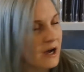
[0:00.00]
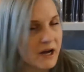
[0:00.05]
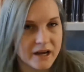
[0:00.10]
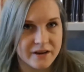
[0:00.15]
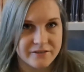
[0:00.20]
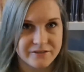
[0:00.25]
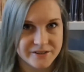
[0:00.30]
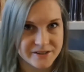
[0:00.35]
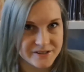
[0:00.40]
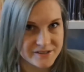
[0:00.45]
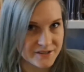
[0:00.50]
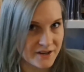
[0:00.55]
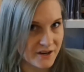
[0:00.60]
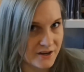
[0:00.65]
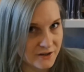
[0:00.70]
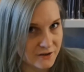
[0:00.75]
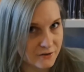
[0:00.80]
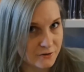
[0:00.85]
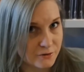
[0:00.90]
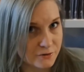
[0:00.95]
I haven't
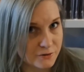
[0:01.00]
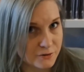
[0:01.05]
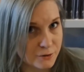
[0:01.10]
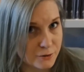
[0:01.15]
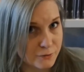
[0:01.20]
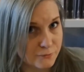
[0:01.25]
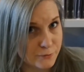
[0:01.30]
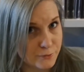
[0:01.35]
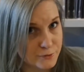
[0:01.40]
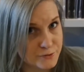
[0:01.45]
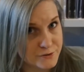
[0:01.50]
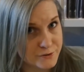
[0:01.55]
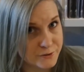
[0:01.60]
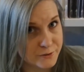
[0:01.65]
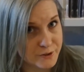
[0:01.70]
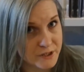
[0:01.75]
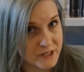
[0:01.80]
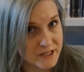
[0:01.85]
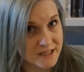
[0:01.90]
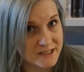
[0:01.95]
decided on her
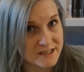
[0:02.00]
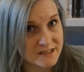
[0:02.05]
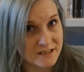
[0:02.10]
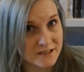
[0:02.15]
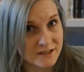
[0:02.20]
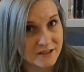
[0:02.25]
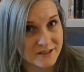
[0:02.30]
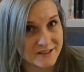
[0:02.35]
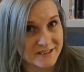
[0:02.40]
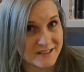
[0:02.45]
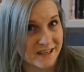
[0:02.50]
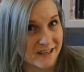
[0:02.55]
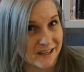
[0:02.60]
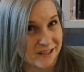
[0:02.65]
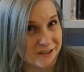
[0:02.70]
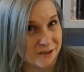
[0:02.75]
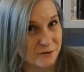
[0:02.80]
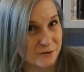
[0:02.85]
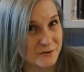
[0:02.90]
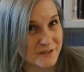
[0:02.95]
virtue yet, because
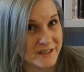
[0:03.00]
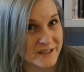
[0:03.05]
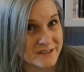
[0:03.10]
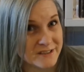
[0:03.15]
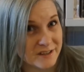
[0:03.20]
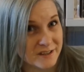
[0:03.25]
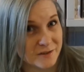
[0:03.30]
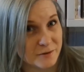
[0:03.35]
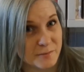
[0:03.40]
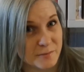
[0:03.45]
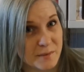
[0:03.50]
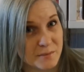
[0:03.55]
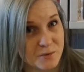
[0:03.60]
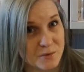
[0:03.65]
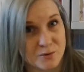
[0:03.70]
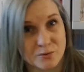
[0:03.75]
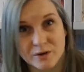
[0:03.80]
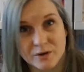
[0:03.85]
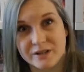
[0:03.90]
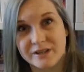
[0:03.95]
I don't actually
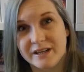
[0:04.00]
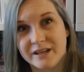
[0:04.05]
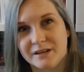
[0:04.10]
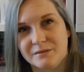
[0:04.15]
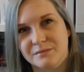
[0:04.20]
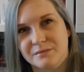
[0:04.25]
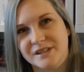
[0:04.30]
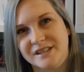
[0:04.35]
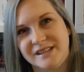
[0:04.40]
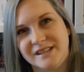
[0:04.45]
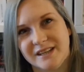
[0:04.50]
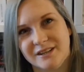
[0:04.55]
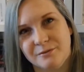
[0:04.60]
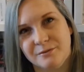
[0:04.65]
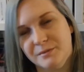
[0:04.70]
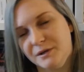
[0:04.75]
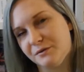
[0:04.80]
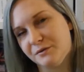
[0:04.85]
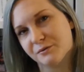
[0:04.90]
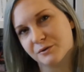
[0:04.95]
remember what can be said to
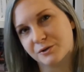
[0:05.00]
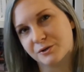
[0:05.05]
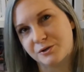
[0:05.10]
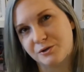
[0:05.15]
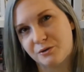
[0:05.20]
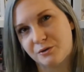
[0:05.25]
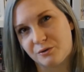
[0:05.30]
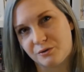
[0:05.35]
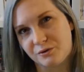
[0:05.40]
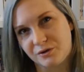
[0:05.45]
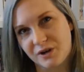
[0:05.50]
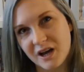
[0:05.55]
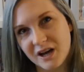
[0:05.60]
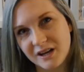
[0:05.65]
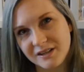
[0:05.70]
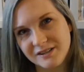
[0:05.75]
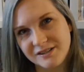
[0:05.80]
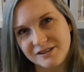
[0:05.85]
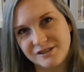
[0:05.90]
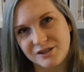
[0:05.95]
be a virtue or
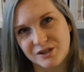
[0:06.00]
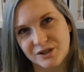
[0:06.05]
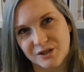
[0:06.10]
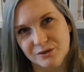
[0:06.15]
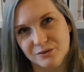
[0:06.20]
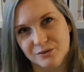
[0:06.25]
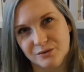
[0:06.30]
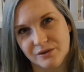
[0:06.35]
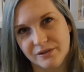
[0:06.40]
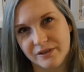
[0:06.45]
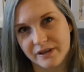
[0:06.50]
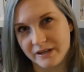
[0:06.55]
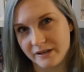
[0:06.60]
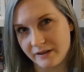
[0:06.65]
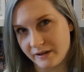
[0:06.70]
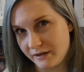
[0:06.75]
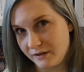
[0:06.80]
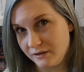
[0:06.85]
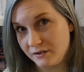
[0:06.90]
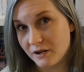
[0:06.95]
not, so
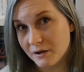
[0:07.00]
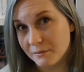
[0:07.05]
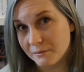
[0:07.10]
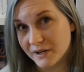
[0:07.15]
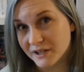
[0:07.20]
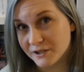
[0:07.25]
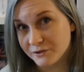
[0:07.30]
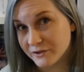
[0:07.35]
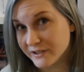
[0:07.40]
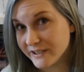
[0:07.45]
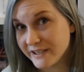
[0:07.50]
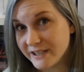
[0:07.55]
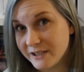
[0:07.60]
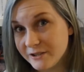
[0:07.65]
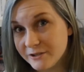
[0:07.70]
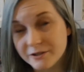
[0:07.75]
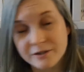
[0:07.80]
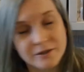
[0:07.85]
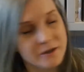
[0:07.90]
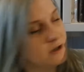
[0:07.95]
that I'll come back to
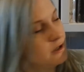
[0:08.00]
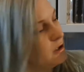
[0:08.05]
later.